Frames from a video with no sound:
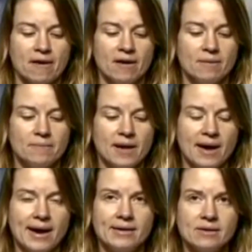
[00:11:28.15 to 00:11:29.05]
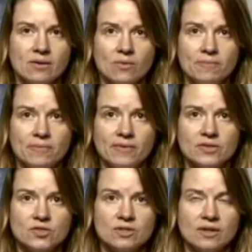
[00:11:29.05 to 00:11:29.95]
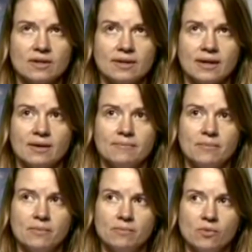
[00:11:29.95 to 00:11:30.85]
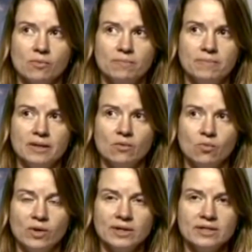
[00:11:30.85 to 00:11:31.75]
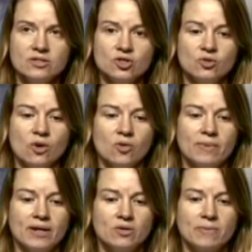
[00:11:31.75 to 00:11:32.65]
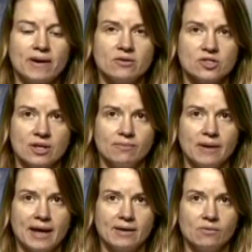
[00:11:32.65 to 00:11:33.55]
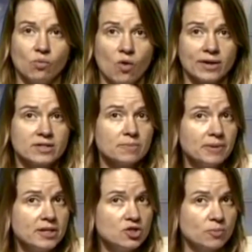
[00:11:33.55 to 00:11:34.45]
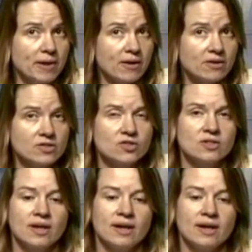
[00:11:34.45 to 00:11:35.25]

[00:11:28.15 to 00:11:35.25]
And this being willing to obey your parents and wanting to please your parents.